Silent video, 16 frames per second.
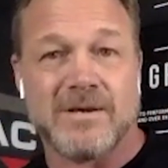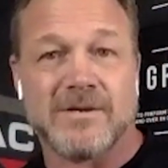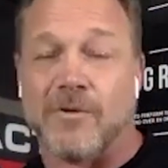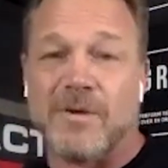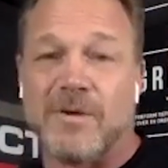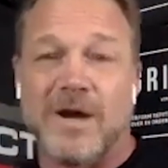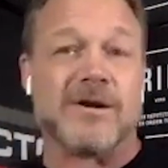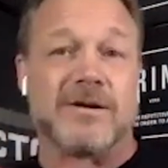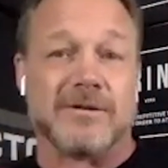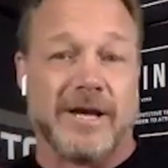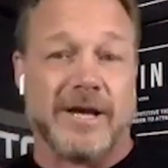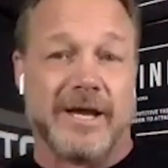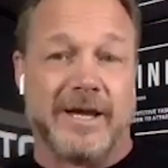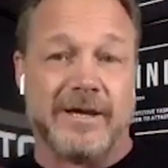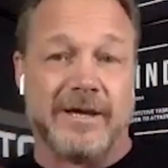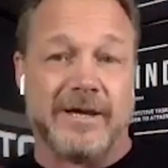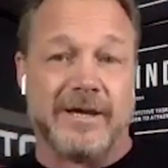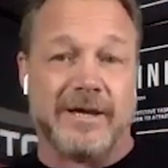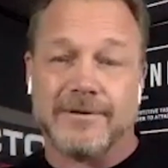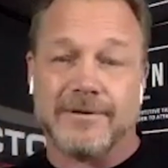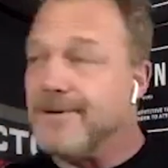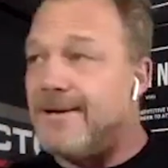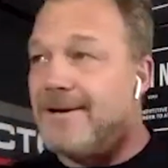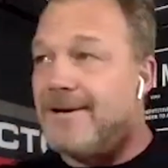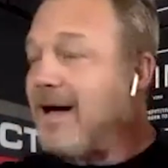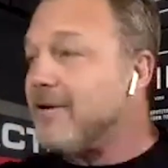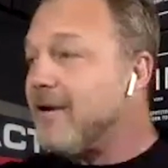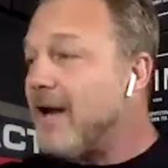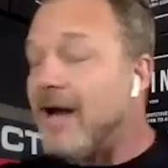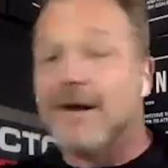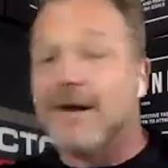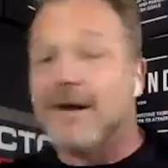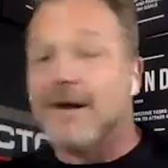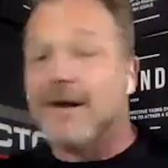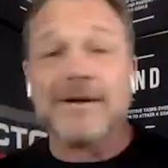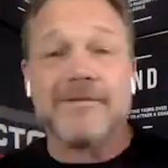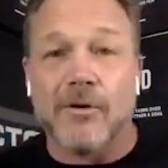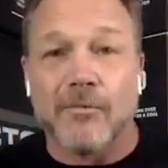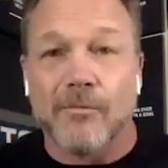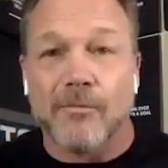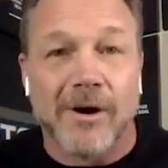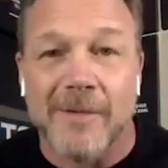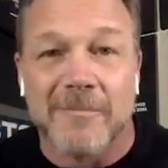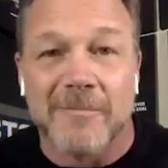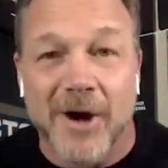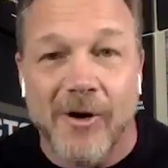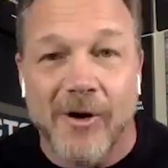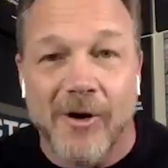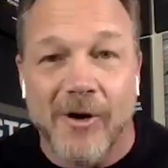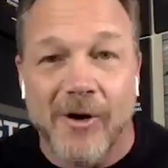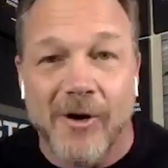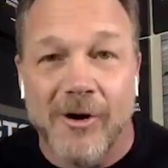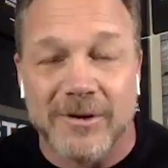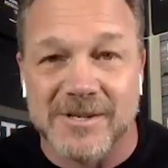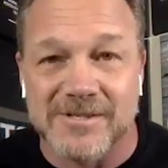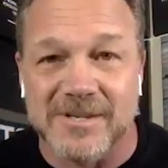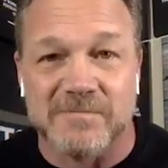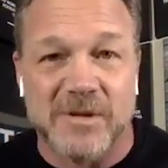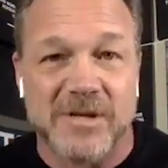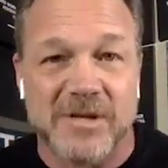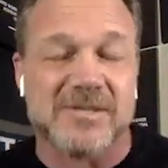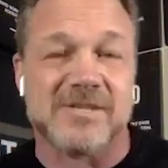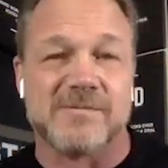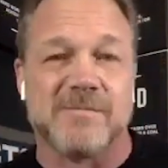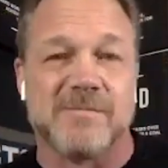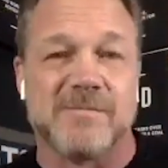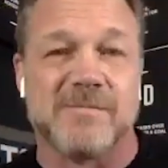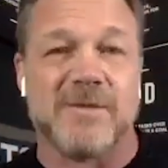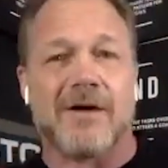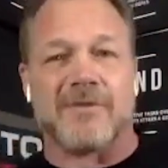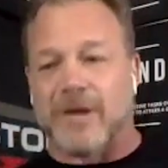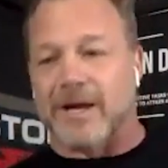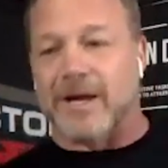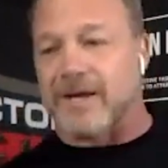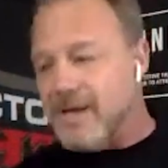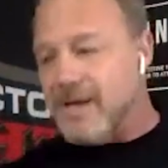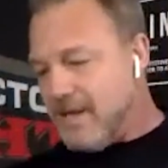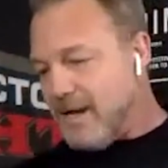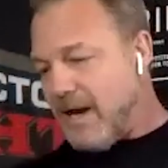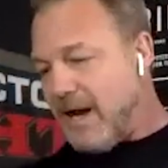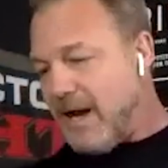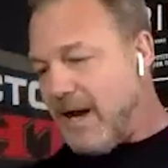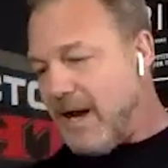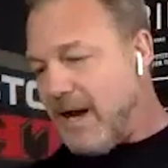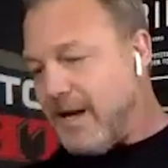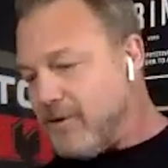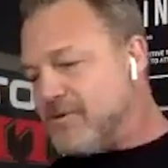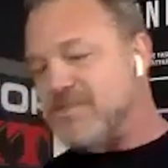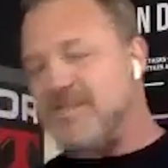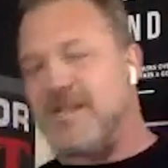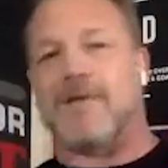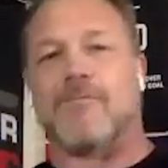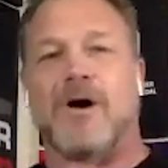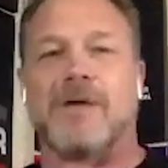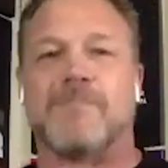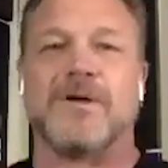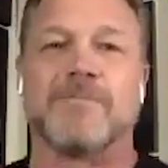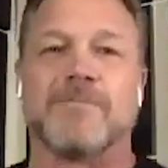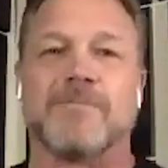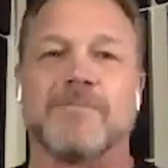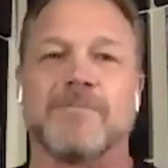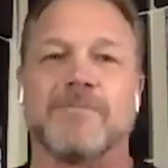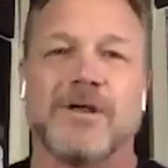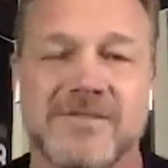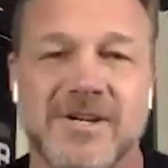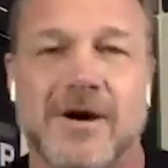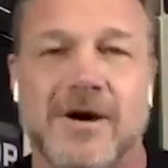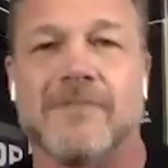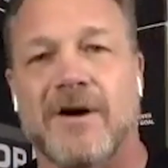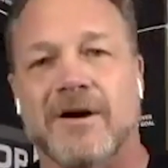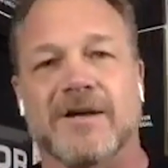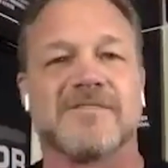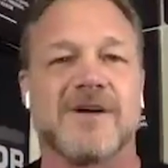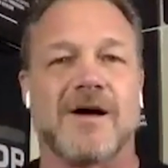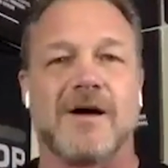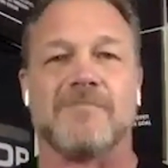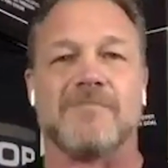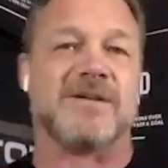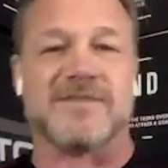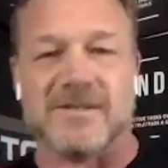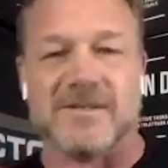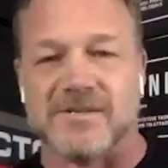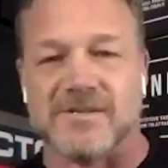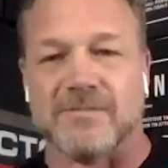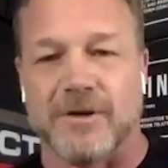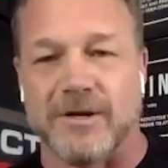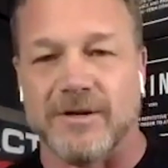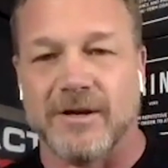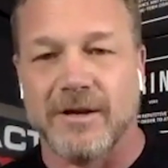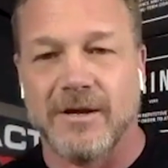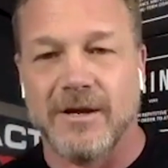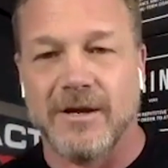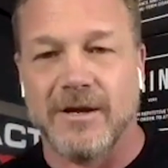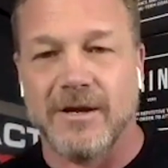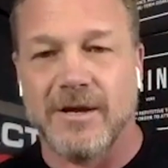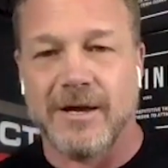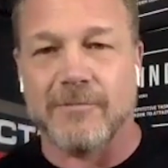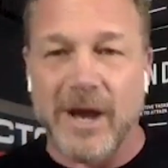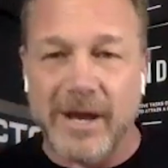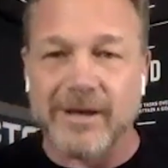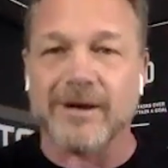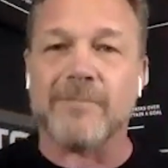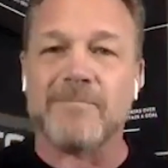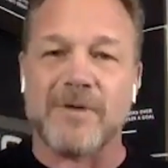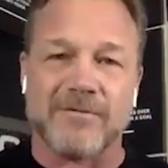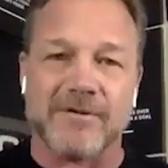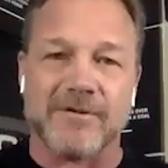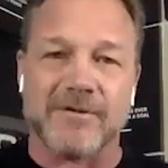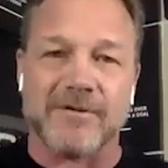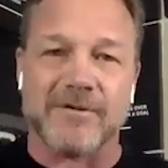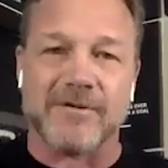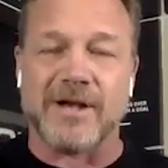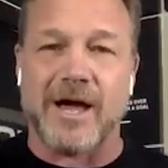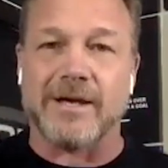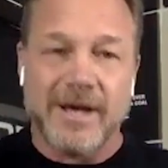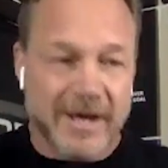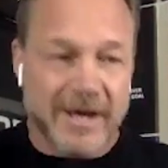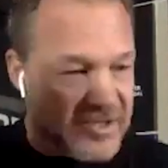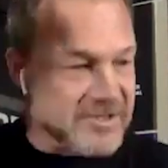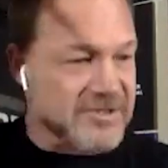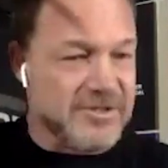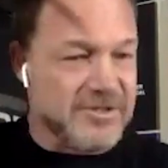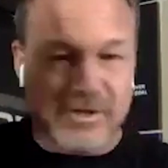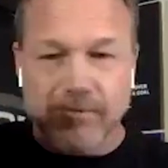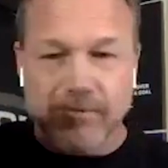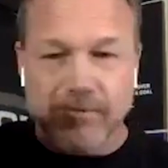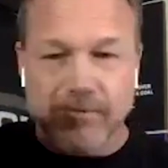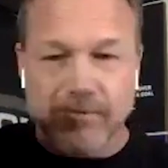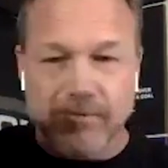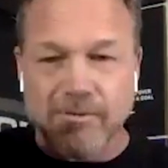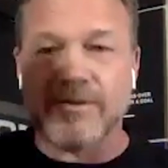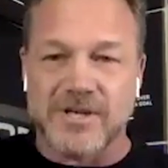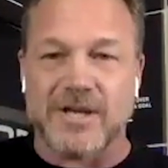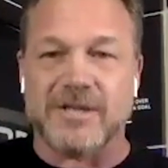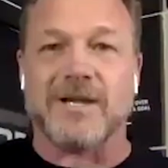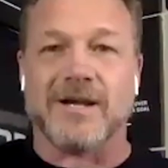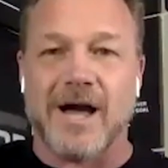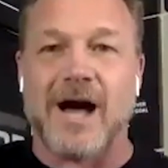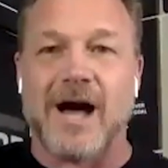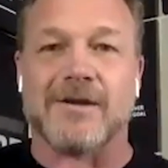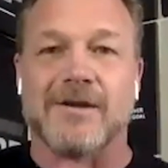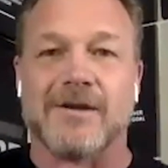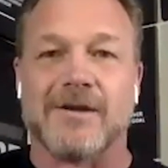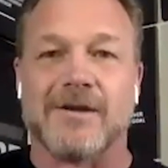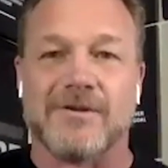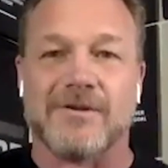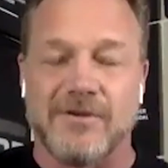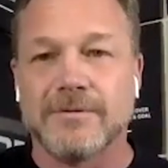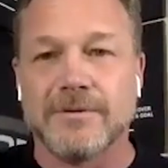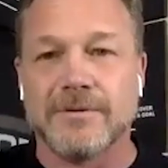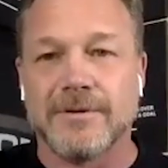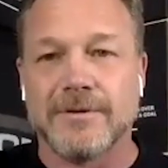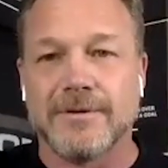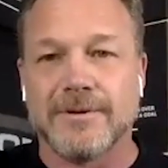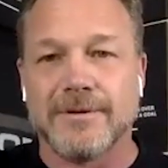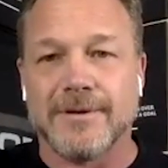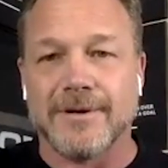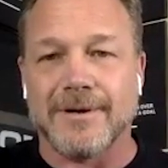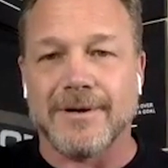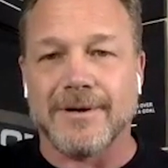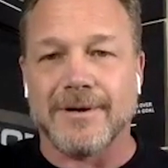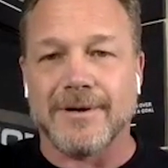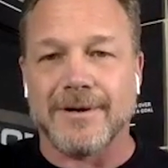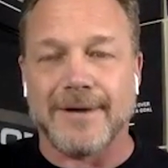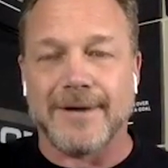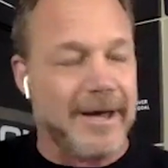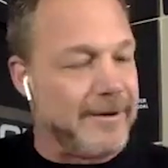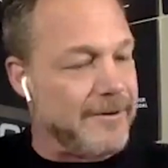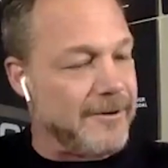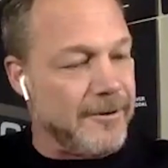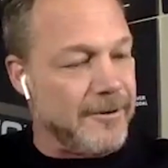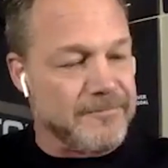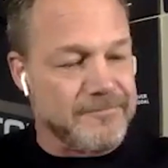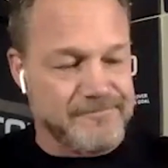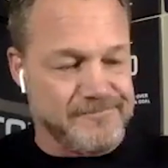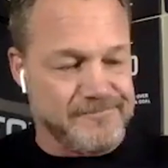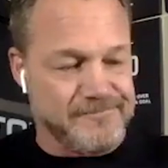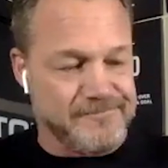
So apparently, I don't even know where I'm going with this because it pisses me off. I'm like, I don't understand why people have such a hard fucking time being disciplined and waking up every day and just doing the shit you got to do. I don't know.